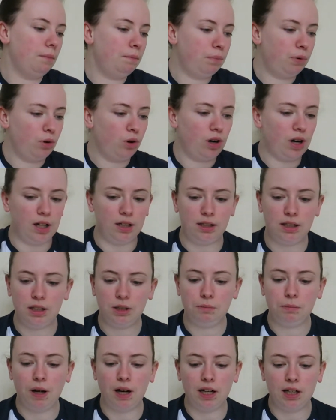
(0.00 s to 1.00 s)
But I
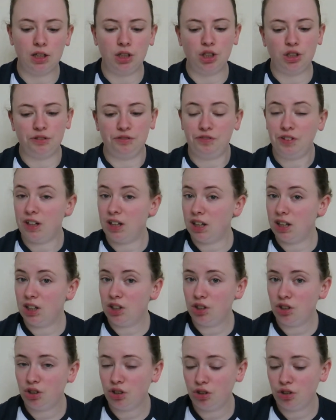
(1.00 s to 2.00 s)
did manage to
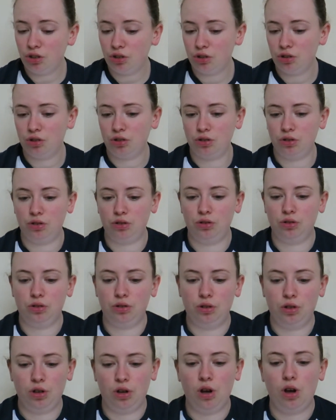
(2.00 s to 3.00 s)
finish
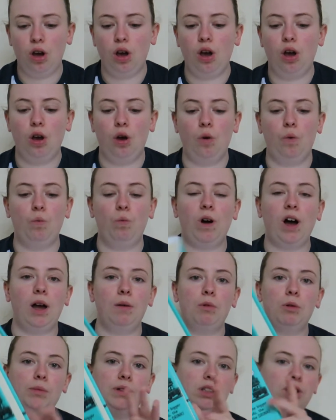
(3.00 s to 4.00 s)
Why
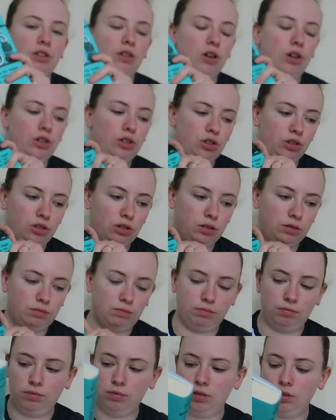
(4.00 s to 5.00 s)
Mummy's Sloshed
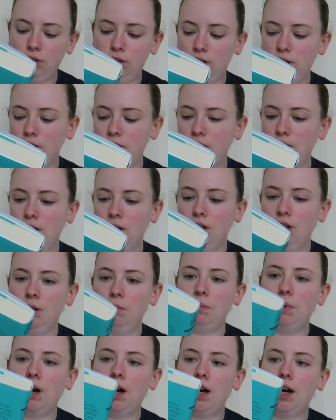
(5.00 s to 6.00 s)

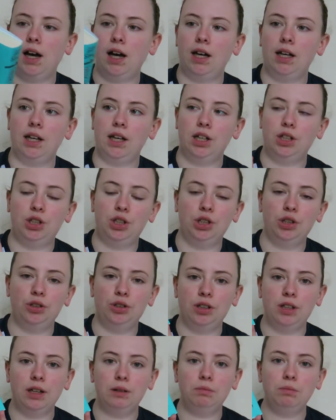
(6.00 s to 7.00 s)
by Jill
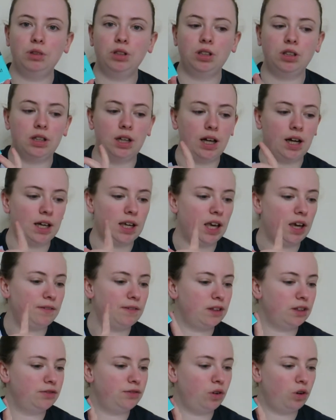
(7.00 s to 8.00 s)
Sims. I gave
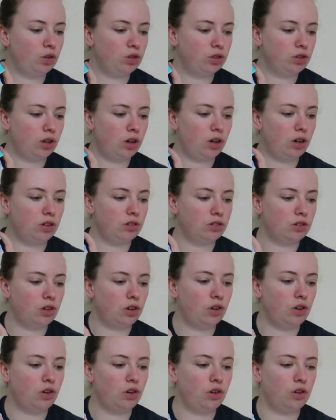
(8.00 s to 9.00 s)
this 4 stars
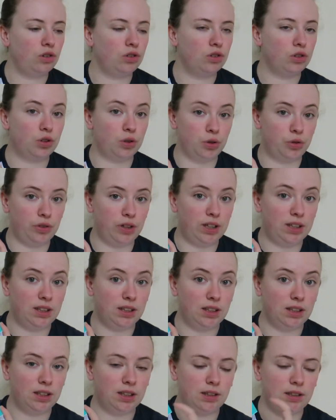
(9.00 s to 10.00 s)
on
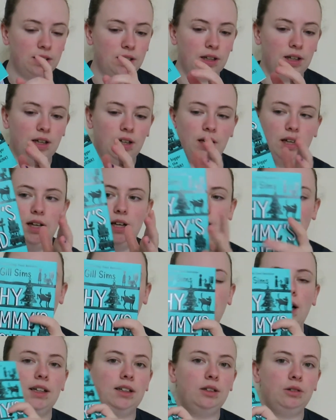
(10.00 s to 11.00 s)
Goodreads,
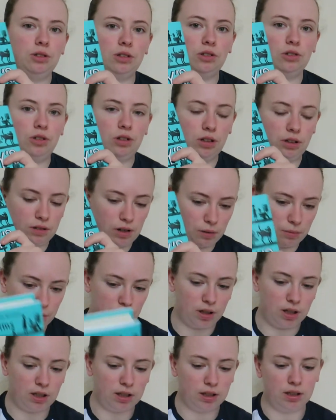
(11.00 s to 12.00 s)
and it was utterly
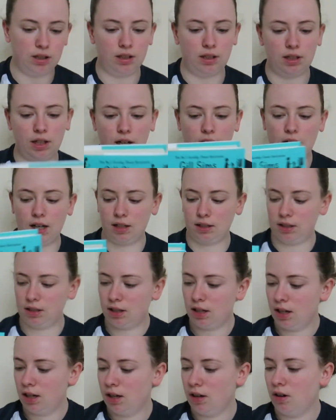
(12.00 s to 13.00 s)
fabulous. As
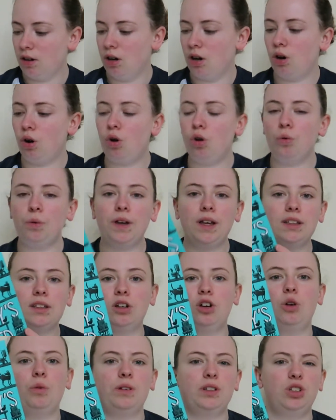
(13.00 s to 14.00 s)
always,
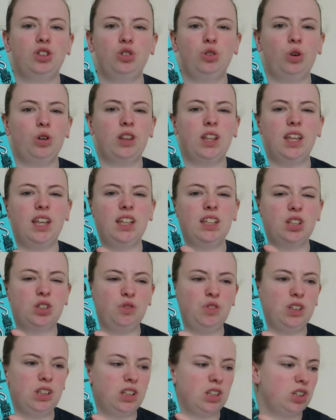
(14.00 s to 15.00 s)
I always enjoy these, they're
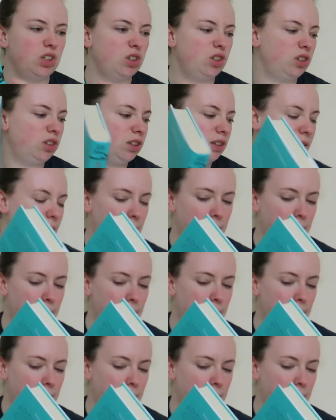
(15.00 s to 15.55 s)
really good.